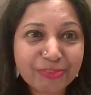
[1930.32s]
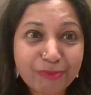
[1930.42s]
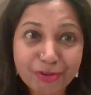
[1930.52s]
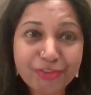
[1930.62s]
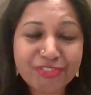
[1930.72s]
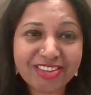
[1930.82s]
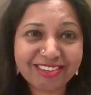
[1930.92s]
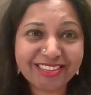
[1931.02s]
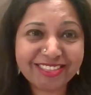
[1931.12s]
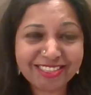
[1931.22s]
What do you
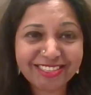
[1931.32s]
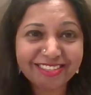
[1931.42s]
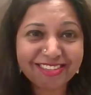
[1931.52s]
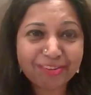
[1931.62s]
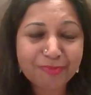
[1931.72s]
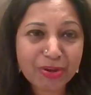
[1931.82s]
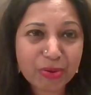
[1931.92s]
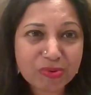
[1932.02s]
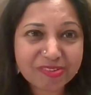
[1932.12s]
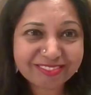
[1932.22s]
think? Isn't it? Let me
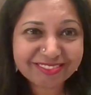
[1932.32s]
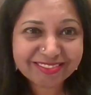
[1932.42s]
know.